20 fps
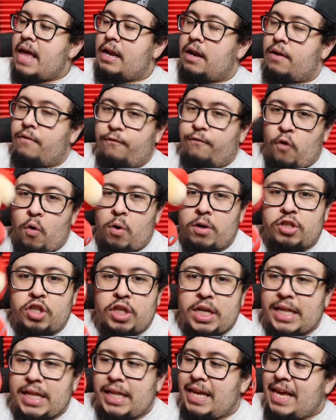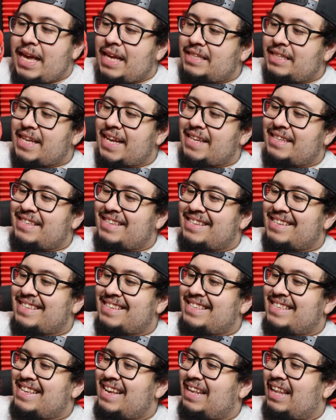and unfortunately, he tends to
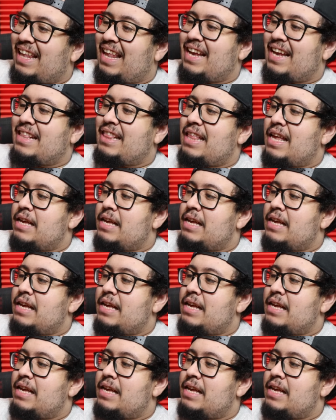sit like